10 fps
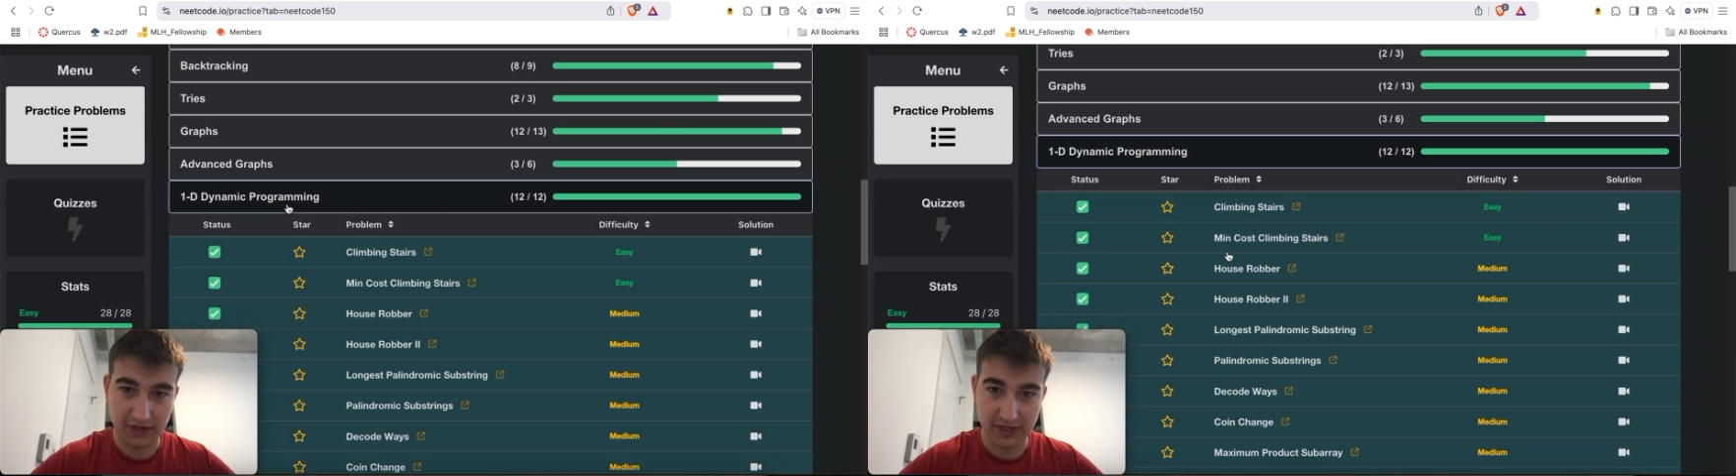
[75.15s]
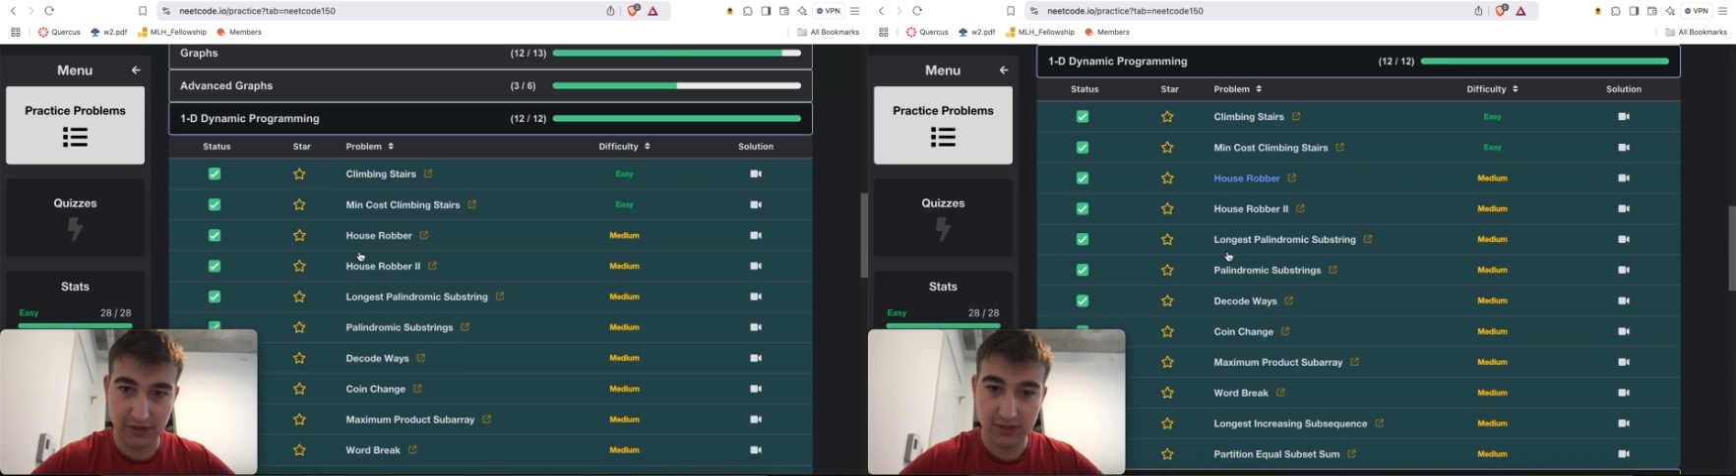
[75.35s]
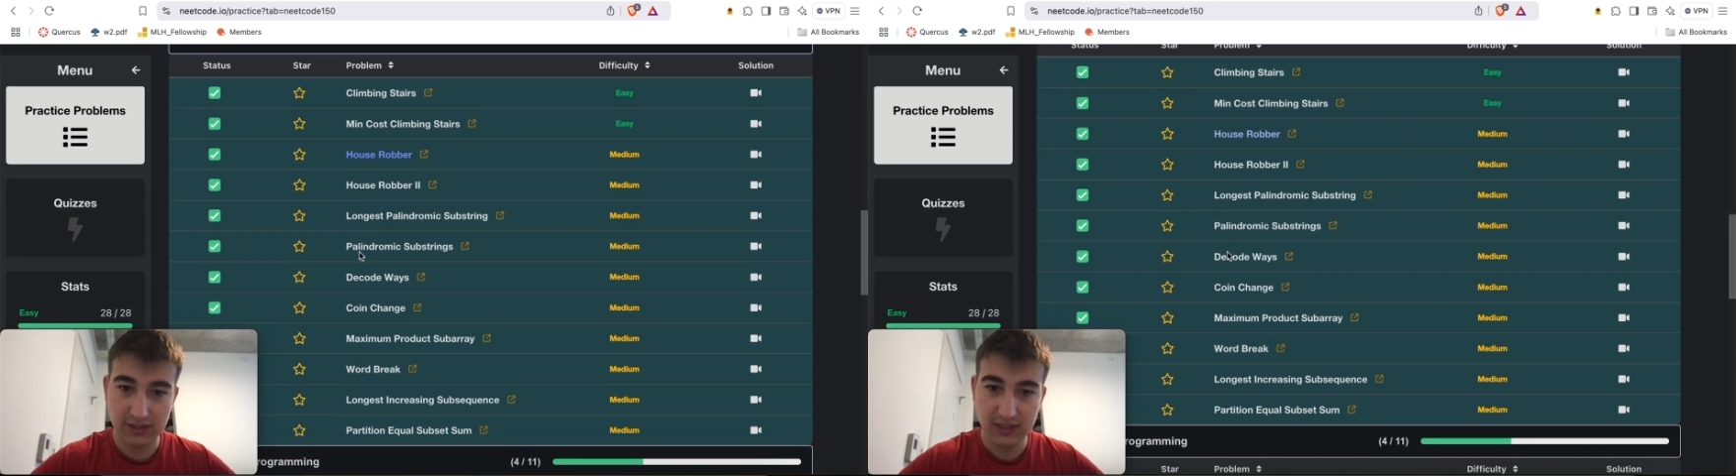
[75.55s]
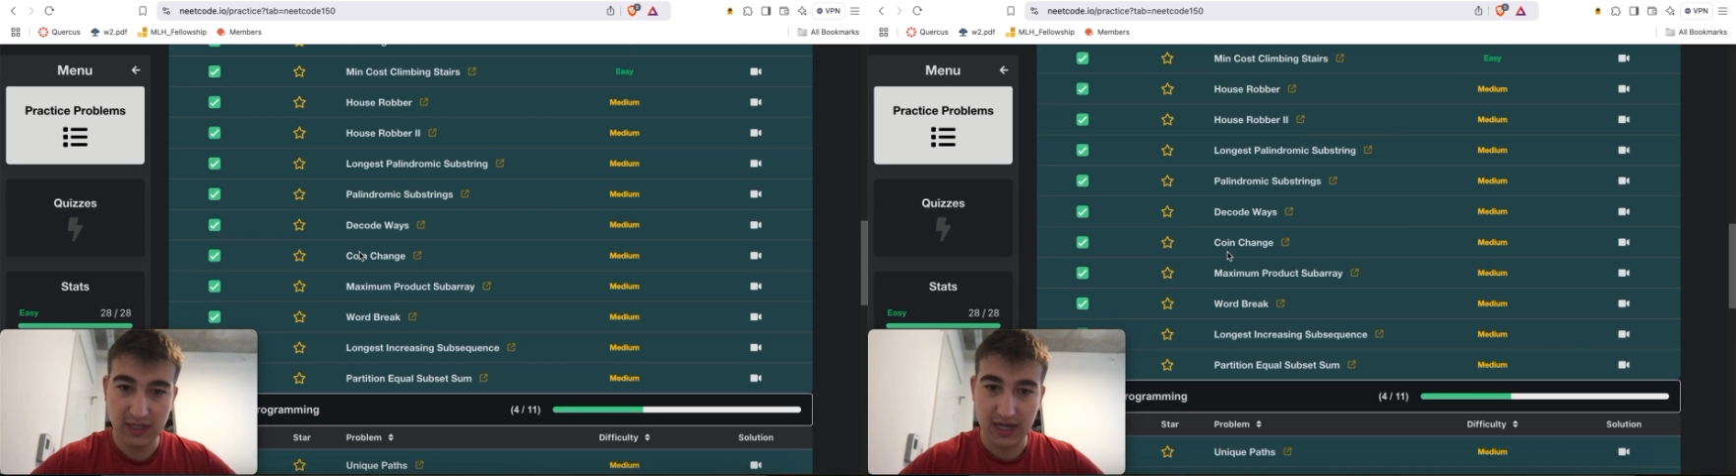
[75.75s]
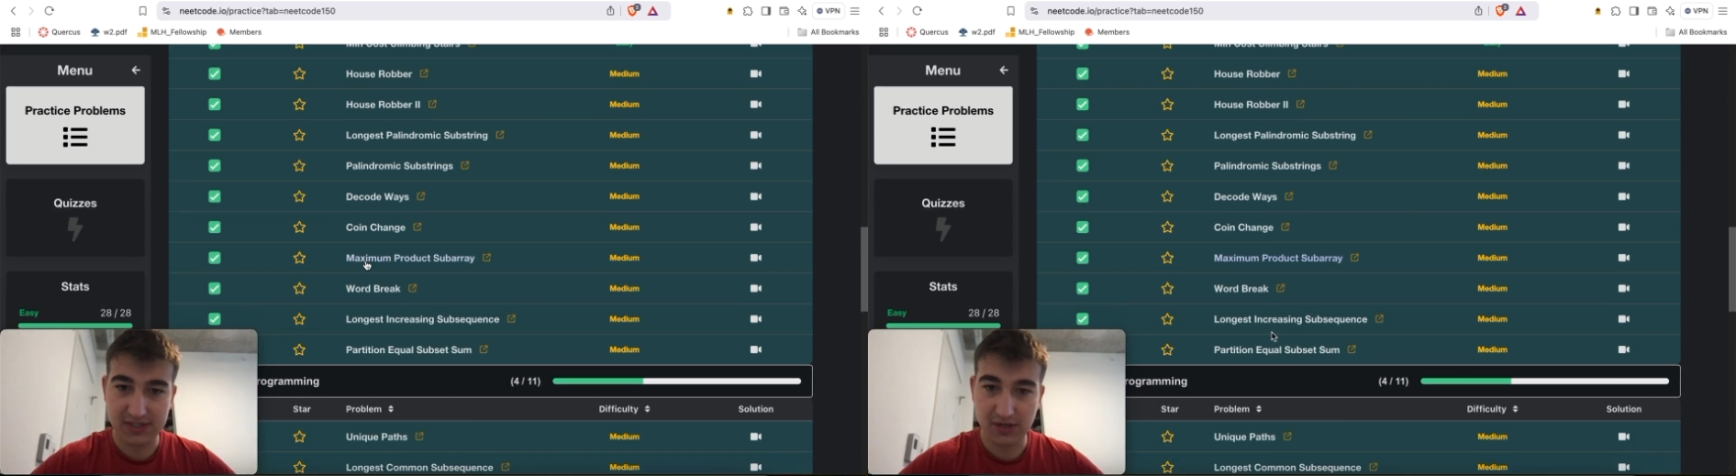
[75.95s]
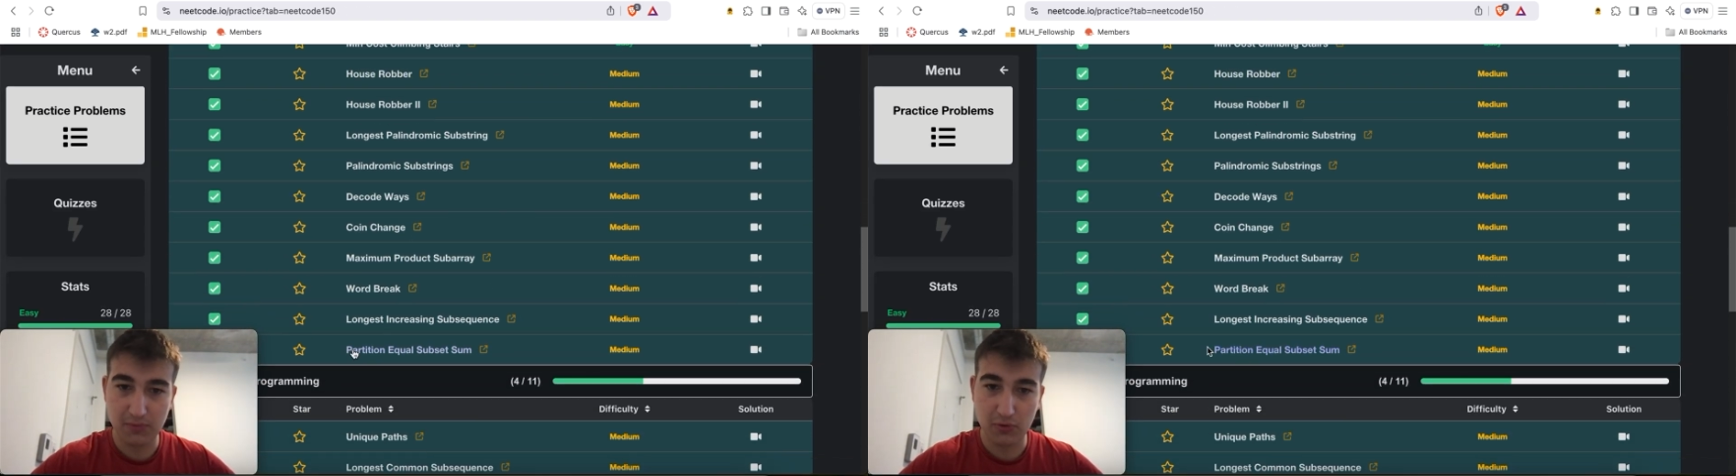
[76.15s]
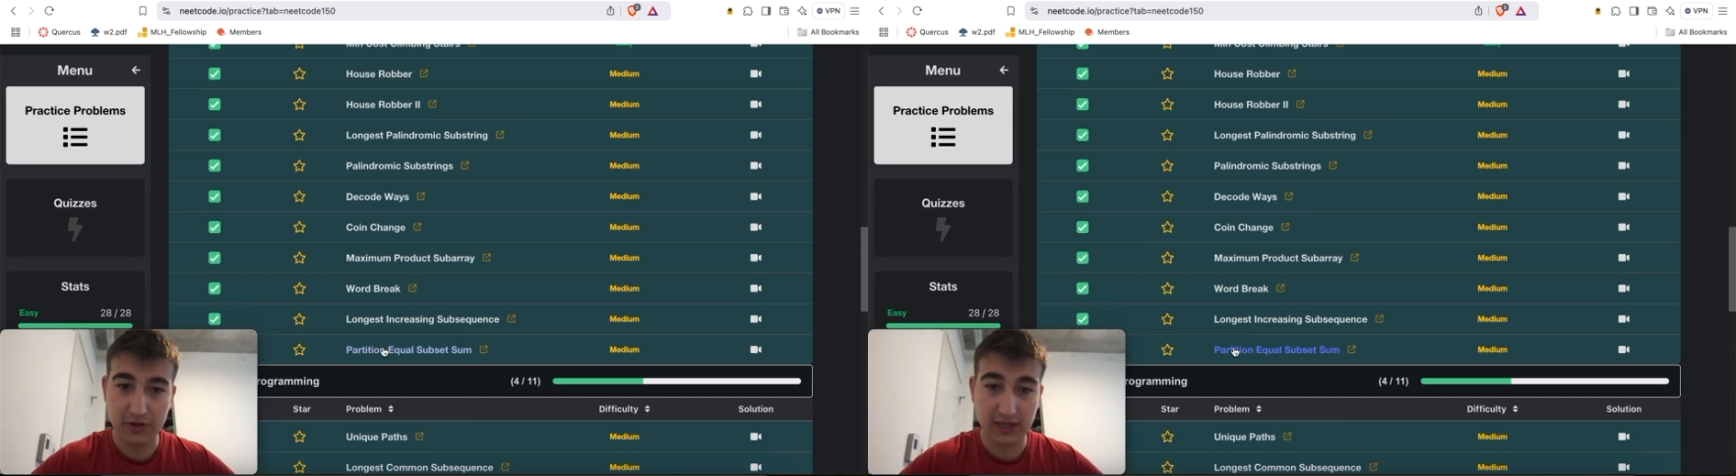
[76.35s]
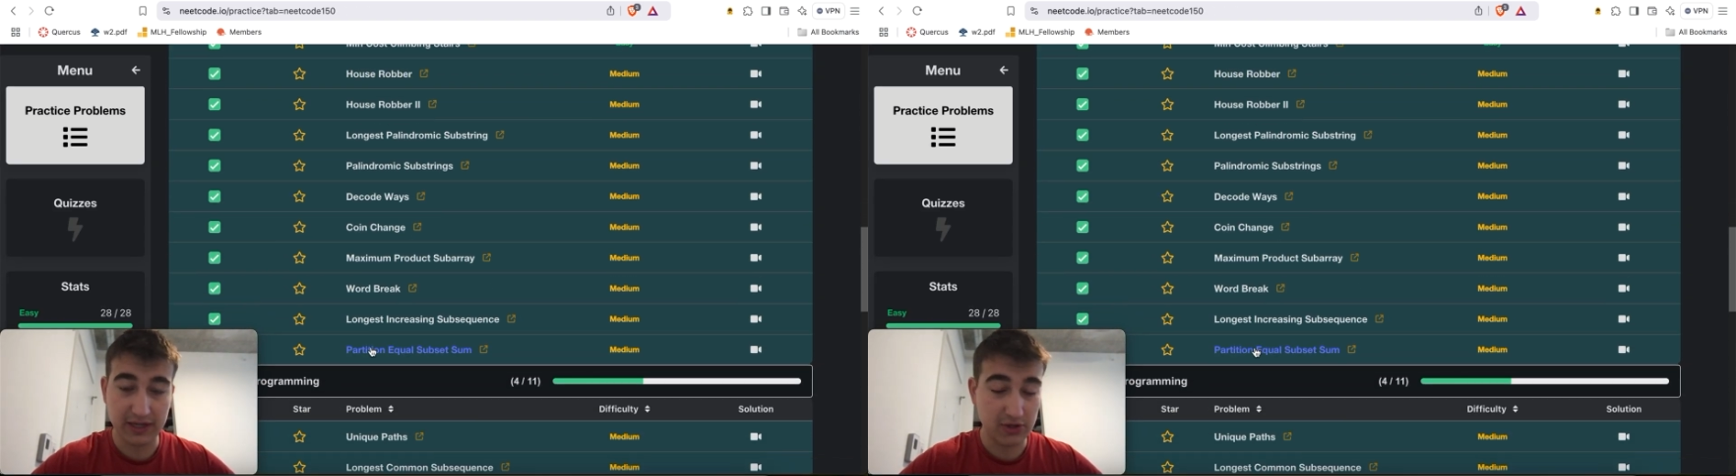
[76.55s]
here at some point, like,